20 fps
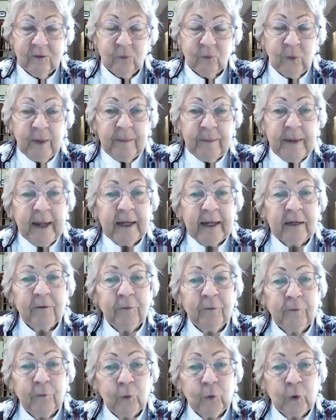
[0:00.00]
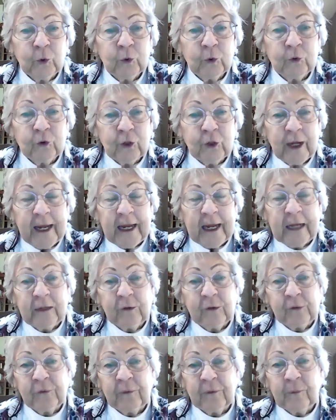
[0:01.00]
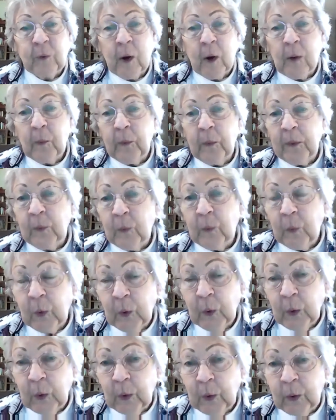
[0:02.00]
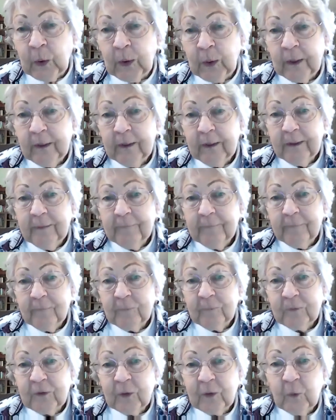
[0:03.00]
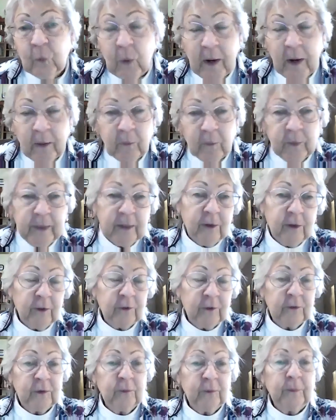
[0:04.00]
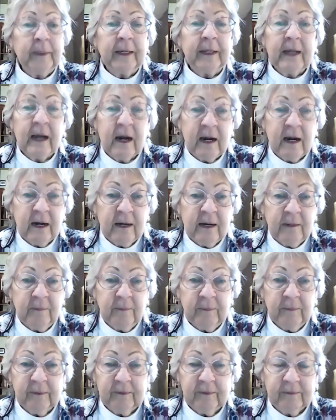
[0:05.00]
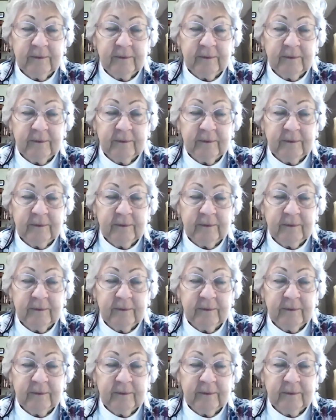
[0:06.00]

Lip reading: We make a full change from what we were to what we are to become.